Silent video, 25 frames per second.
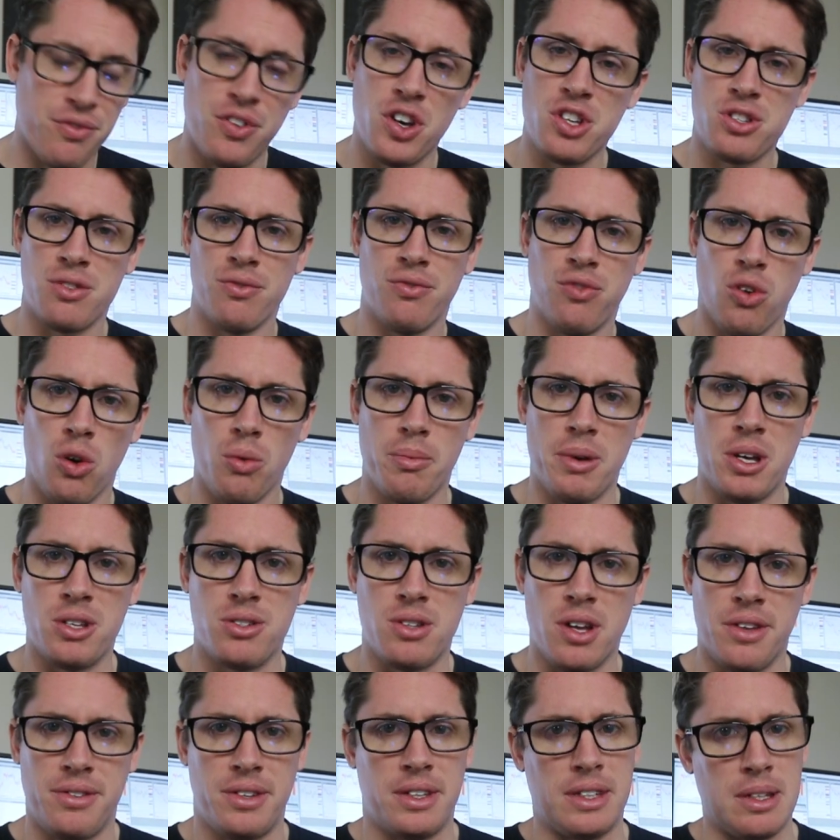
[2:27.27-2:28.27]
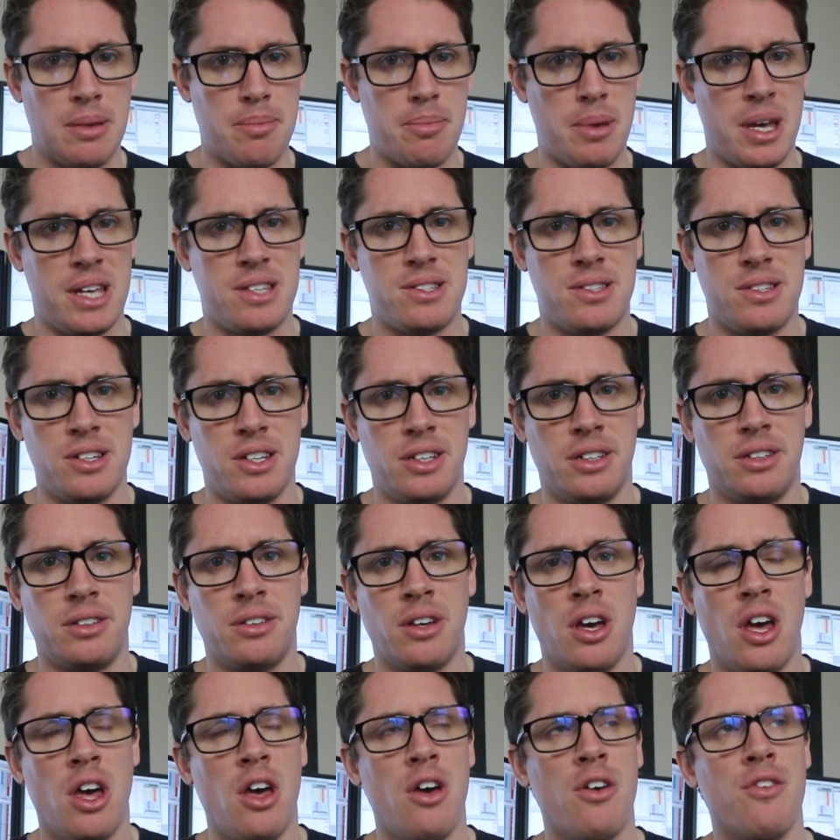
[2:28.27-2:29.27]
First and foremost, I think the best thing
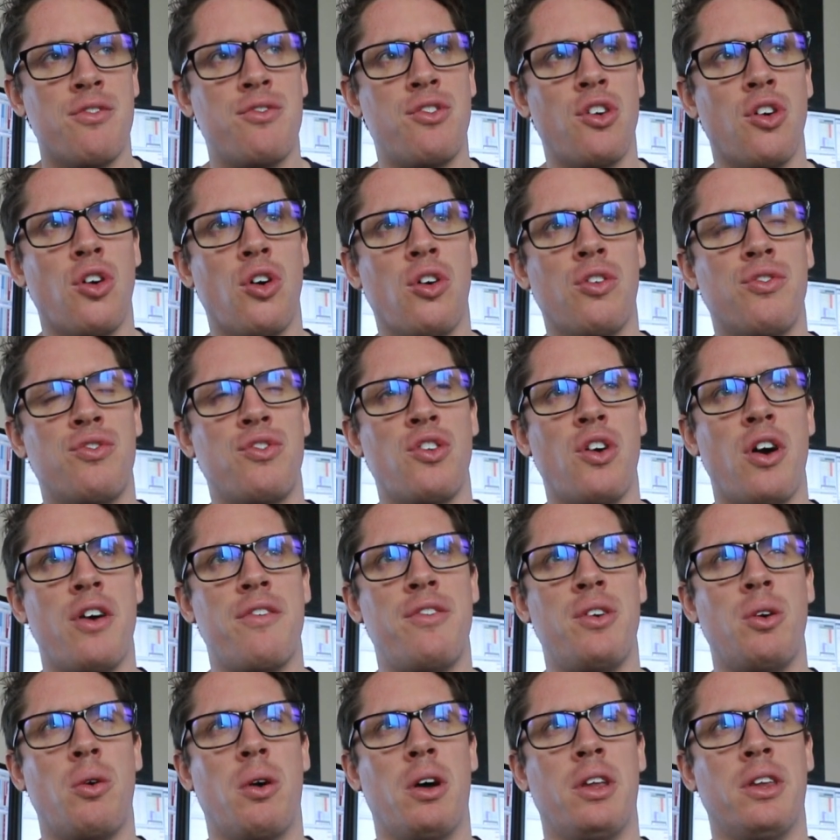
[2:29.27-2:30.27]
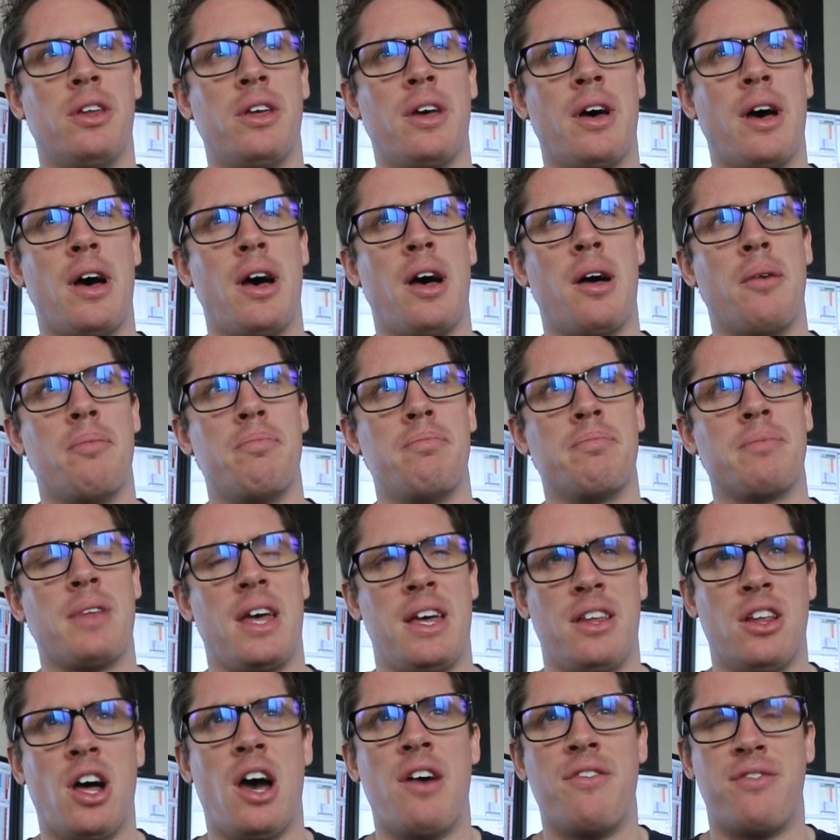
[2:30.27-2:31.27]
for everyone,
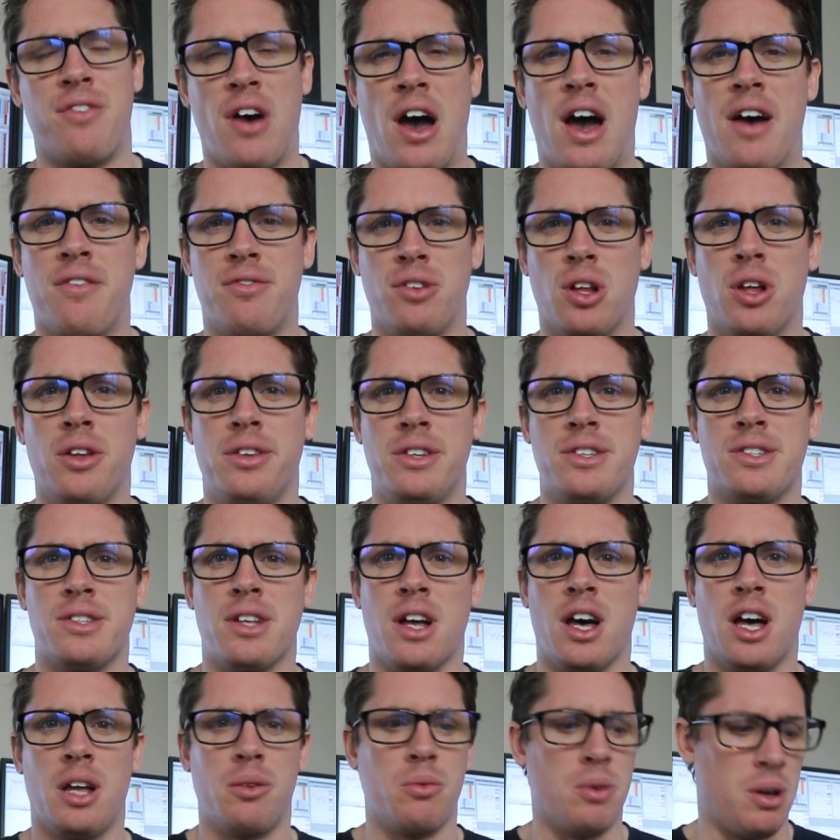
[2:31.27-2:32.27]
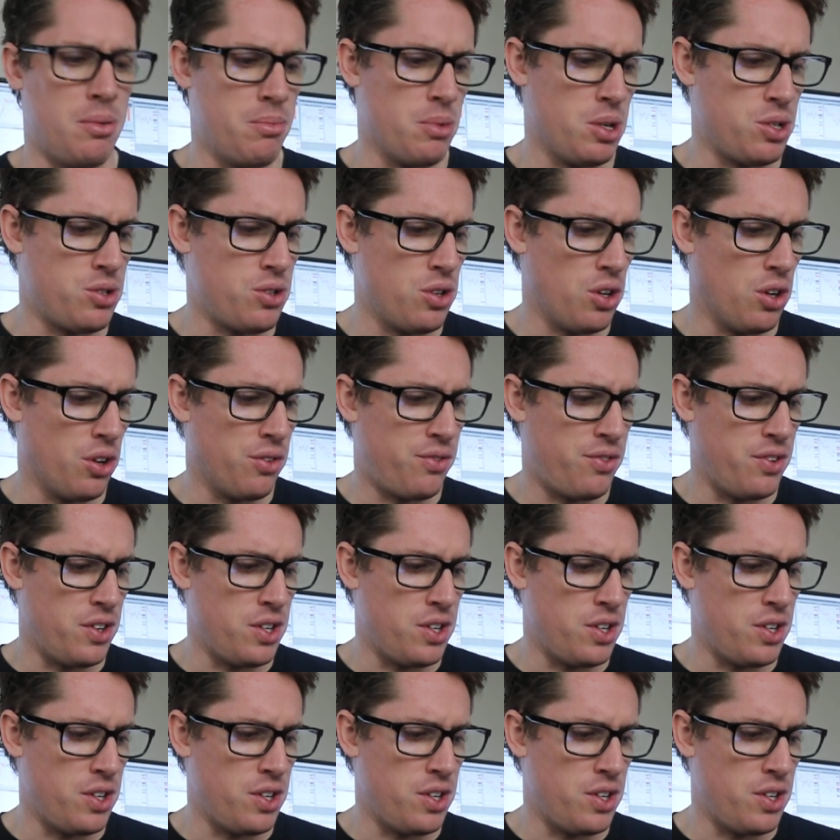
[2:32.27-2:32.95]
and I've learned this the hard way myself,